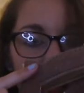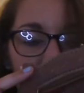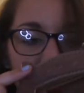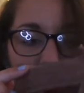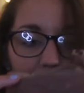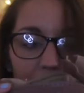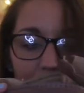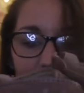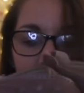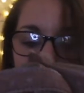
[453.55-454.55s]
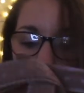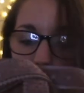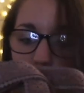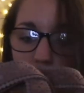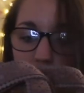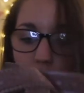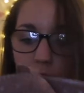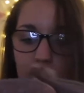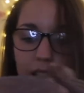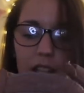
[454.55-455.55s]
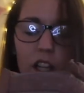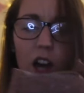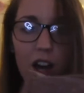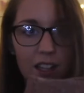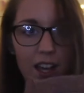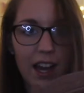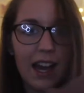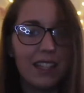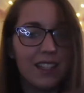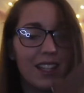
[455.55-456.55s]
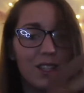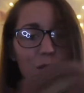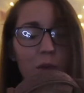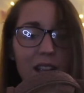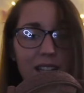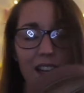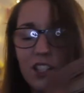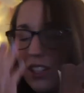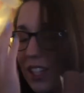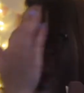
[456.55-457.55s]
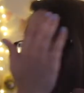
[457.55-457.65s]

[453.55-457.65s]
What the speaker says: in the side is just so nice, and the colour, and it's like suedey. I just think